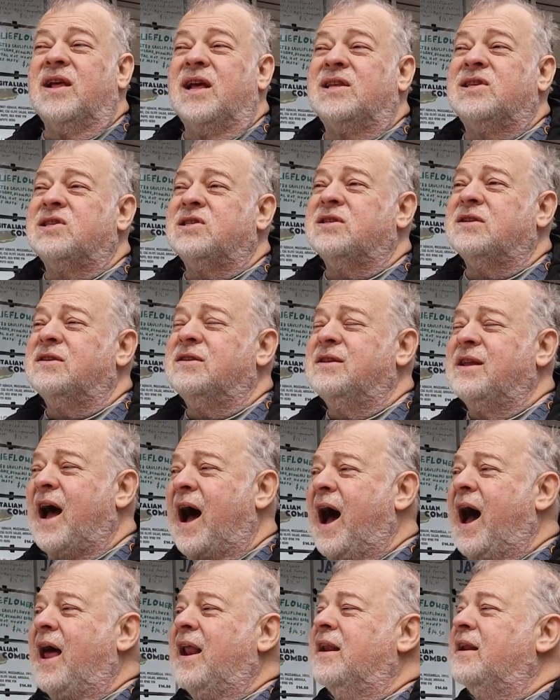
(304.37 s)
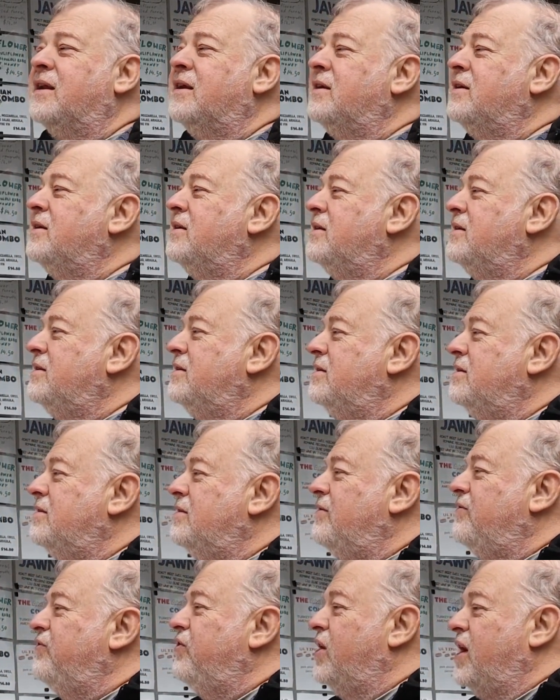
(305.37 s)
let's not
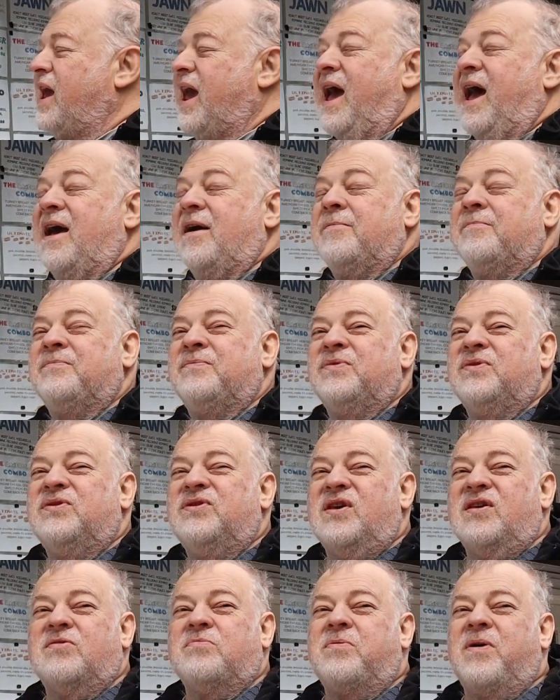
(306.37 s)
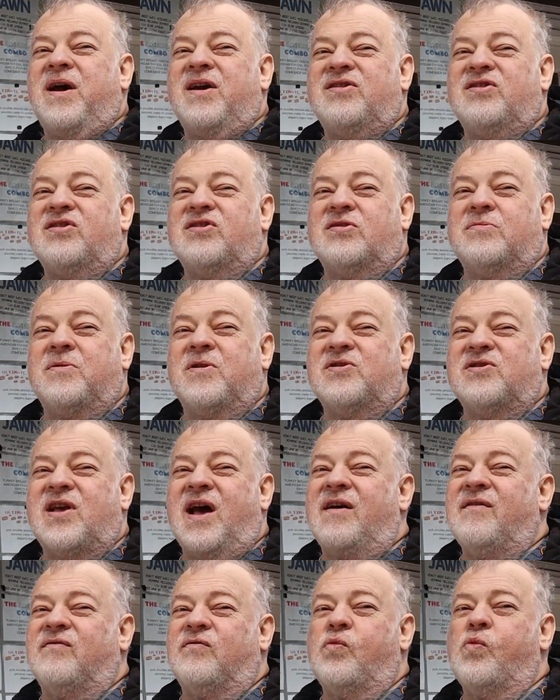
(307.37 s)
forget this place is supposed
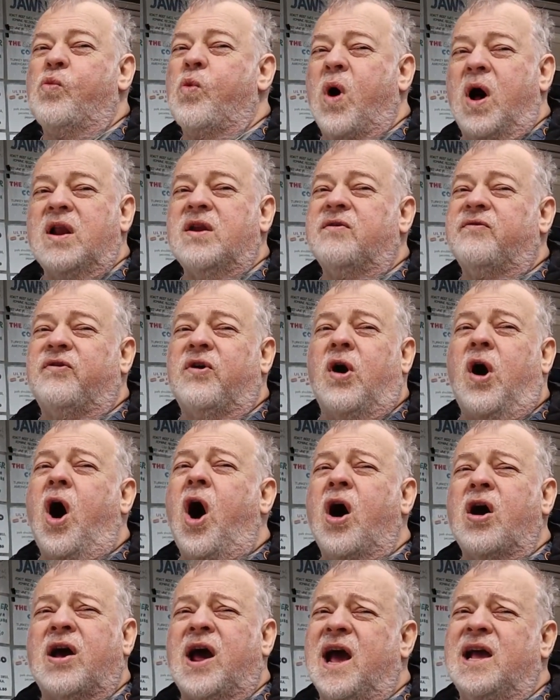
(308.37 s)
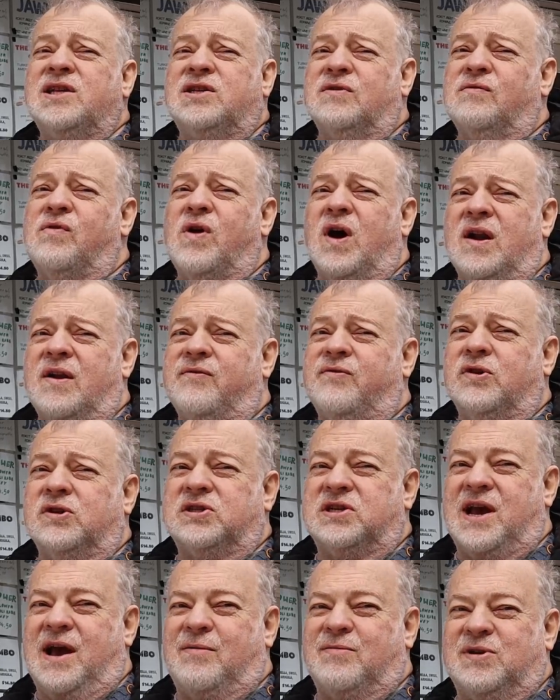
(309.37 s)
to have wonderful, all kinds of wonderful
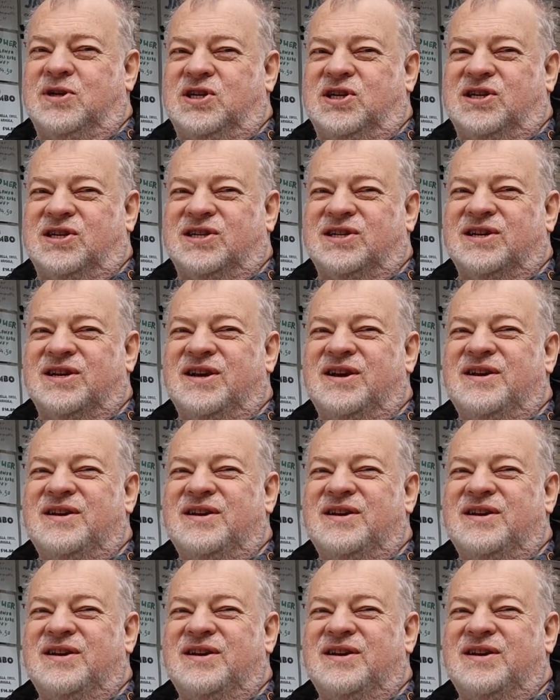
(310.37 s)
sandwiches.